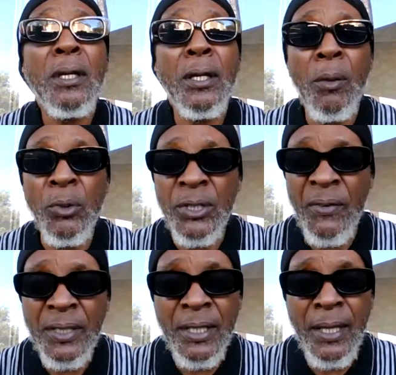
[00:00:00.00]
and almost
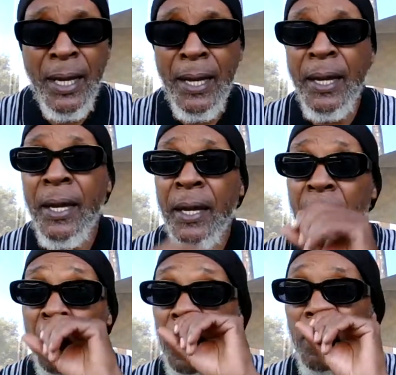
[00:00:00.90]
everything that I had,
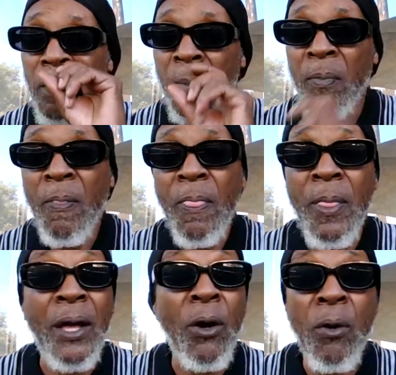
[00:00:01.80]

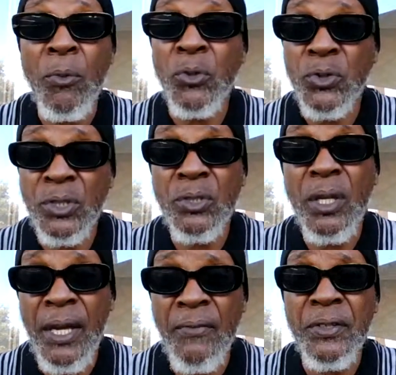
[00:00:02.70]
not almost
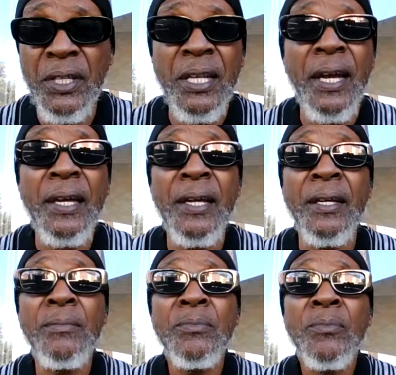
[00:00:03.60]
everything that I had,